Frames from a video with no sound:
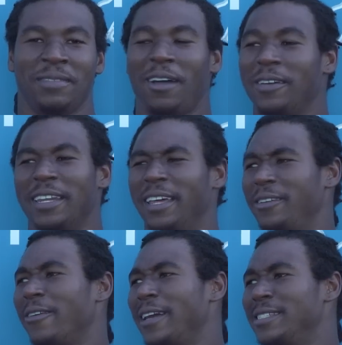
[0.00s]
I don't get nothing
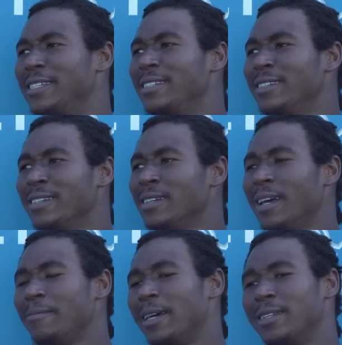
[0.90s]
crazy.
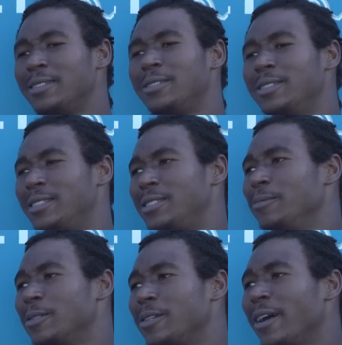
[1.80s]
I'm not a
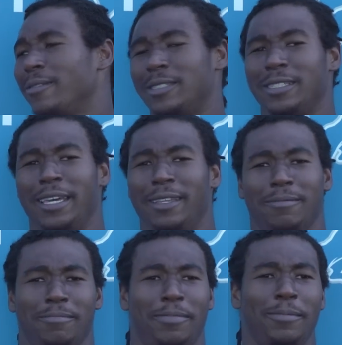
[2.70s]
superstar. I don't just get
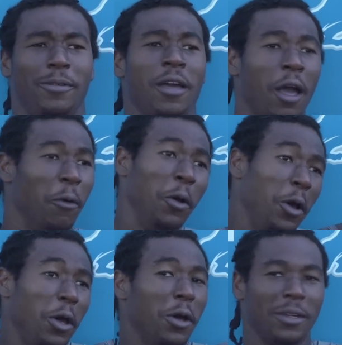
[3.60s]
people,
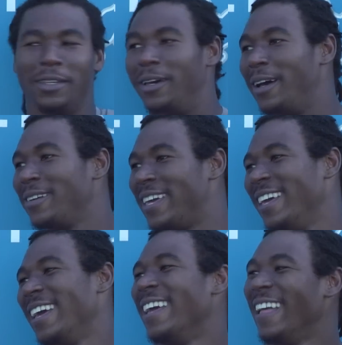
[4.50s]
woo, you know, I don't
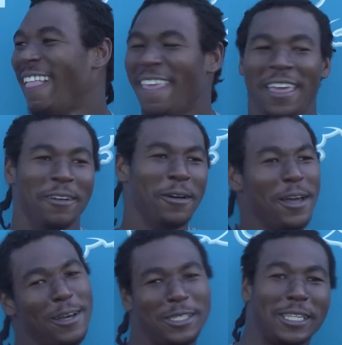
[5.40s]
get,
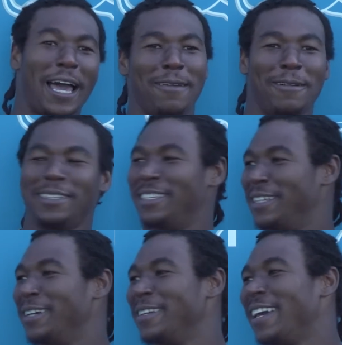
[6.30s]
woo, sign my, you
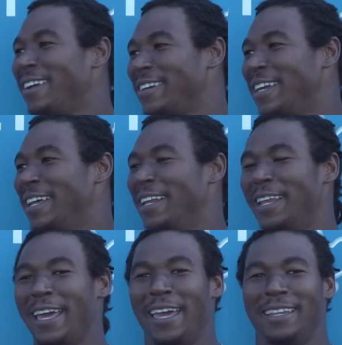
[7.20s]
know, I don't get none of
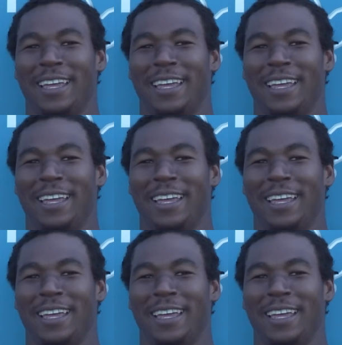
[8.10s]
that.